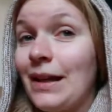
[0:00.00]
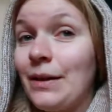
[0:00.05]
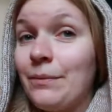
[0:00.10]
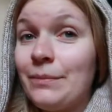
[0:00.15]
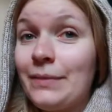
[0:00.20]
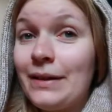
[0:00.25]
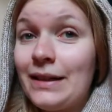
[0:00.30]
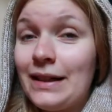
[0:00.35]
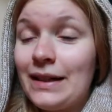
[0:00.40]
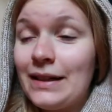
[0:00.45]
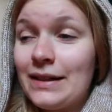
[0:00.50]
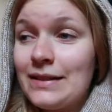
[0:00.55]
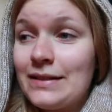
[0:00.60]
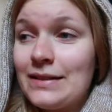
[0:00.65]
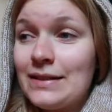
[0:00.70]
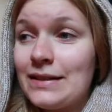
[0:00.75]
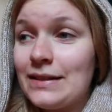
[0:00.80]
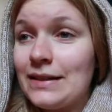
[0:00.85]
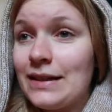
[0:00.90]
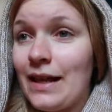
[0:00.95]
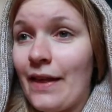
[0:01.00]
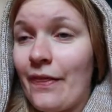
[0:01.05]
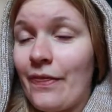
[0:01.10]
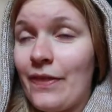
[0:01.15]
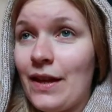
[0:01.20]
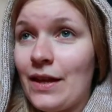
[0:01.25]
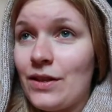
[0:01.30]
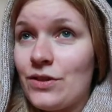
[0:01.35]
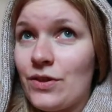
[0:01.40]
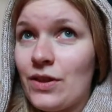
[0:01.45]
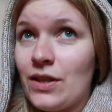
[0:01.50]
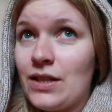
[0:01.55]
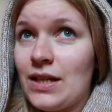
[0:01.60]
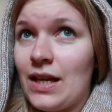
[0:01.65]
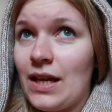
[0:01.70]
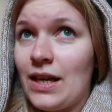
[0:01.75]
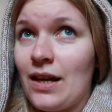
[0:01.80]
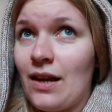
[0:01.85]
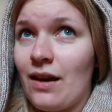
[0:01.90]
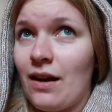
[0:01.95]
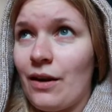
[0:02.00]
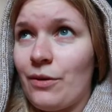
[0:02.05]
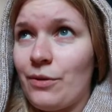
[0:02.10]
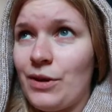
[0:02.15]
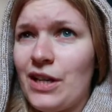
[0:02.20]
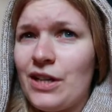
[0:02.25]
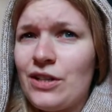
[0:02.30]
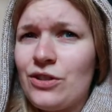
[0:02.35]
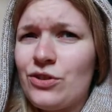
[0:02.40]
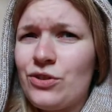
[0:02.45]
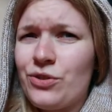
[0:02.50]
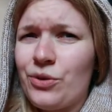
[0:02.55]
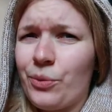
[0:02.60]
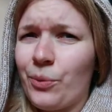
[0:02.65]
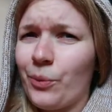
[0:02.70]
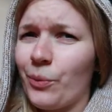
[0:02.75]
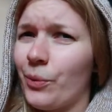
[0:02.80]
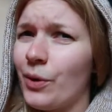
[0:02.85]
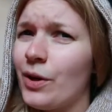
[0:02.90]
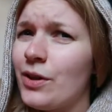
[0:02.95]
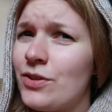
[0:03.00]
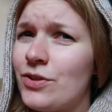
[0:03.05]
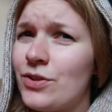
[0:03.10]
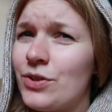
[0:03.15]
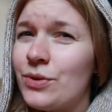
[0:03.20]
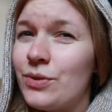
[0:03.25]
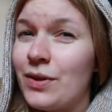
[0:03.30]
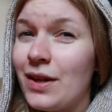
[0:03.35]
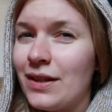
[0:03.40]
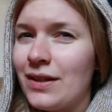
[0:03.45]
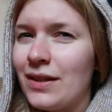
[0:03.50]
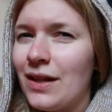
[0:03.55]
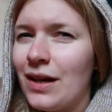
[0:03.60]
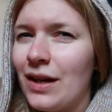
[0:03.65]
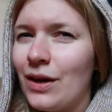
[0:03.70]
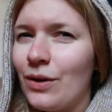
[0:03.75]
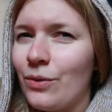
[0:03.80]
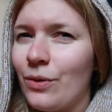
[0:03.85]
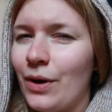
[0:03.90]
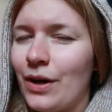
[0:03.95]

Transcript: But at the end of the day, I really don't want to right now.